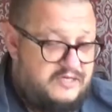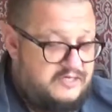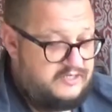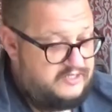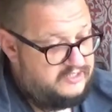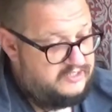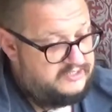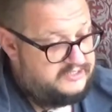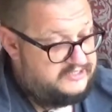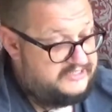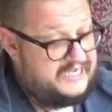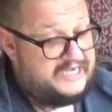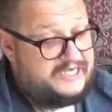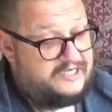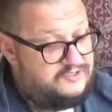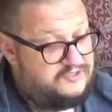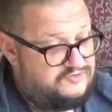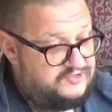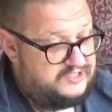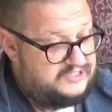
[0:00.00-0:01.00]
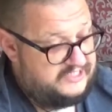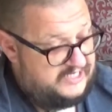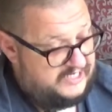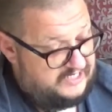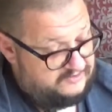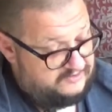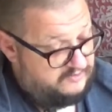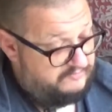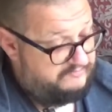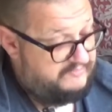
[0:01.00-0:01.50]
secondary set,
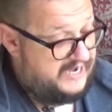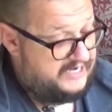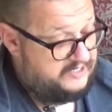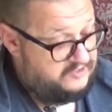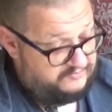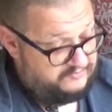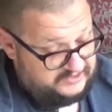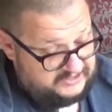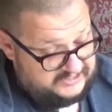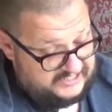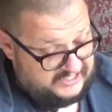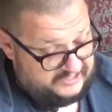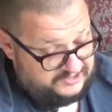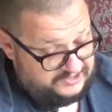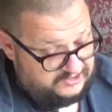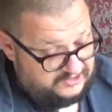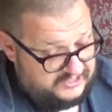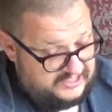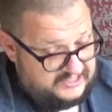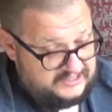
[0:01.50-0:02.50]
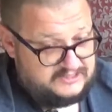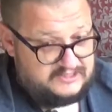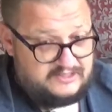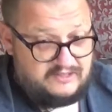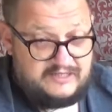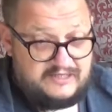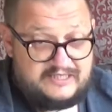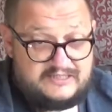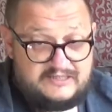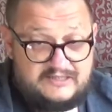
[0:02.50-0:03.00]
or backup set I should guess.
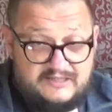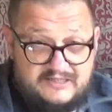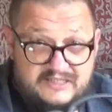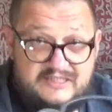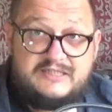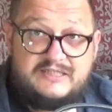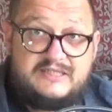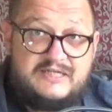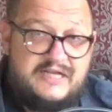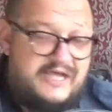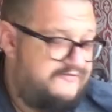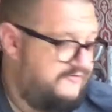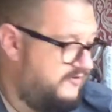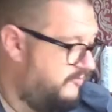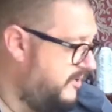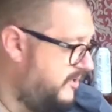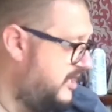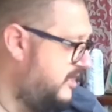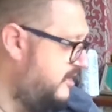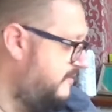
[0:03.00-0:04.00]
So this is left pillar,